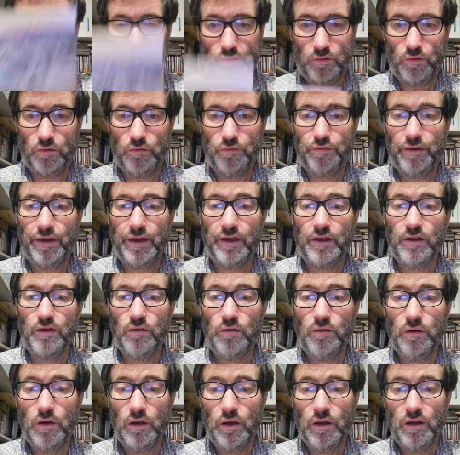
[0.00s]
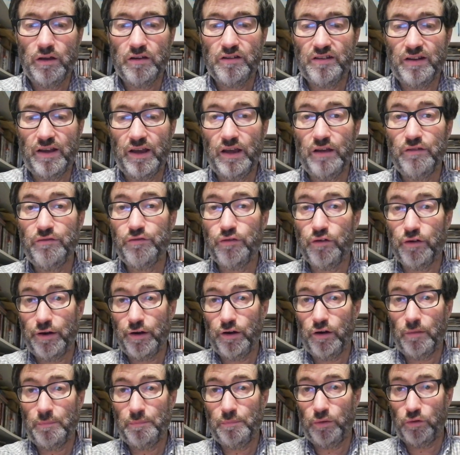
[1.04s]
So thank you, Shay, for
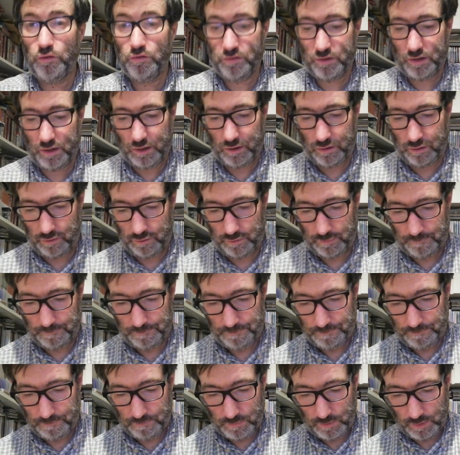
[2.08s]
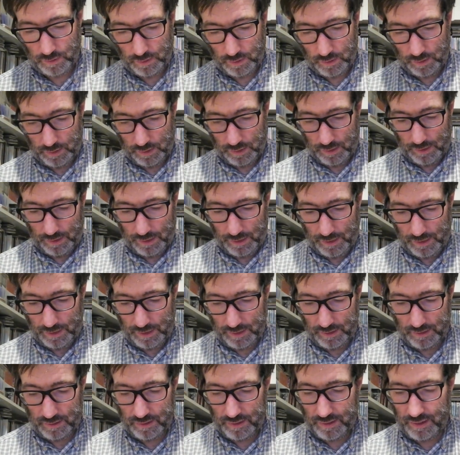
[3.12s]
your postcard.
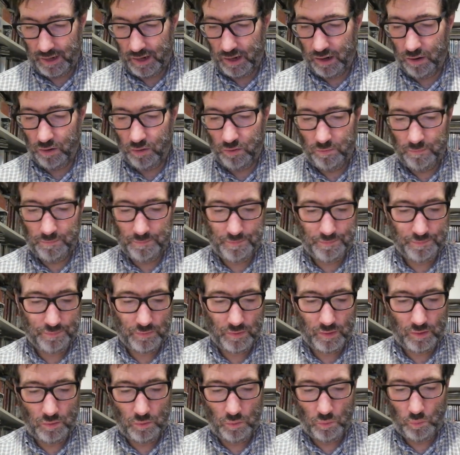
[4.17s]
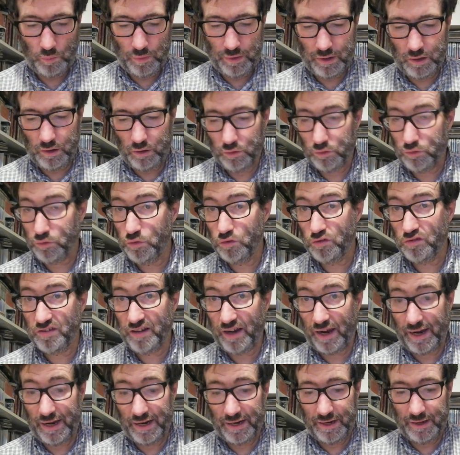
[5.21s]
And now we go to
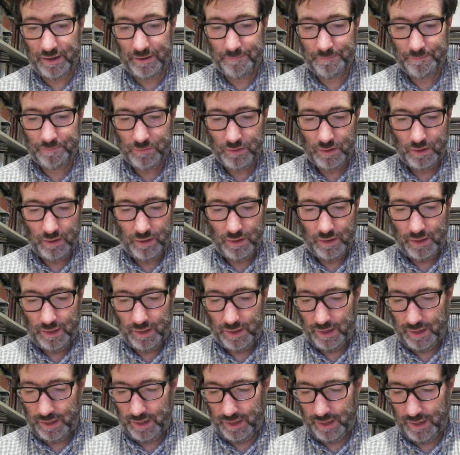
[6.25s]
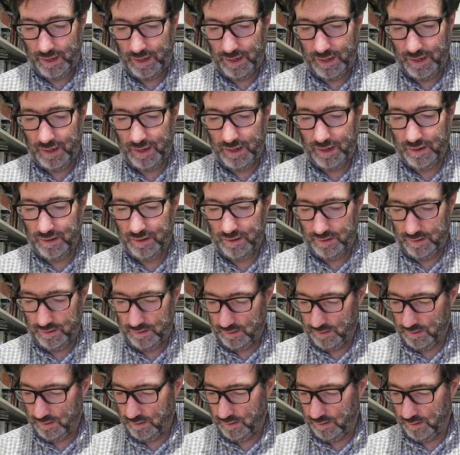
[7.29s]
China and
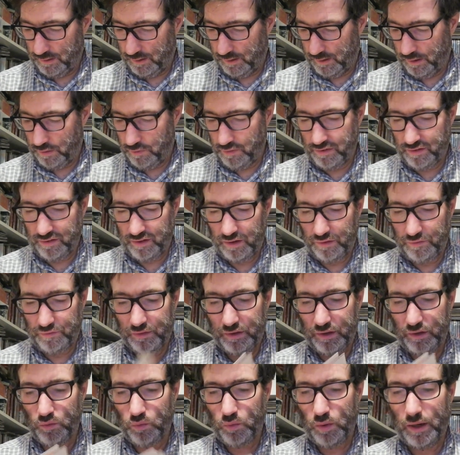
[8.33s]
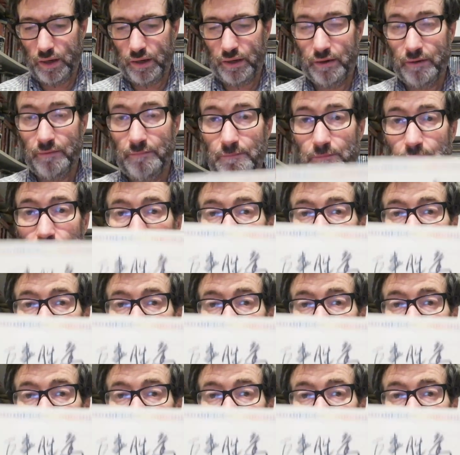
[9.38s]
I received this one.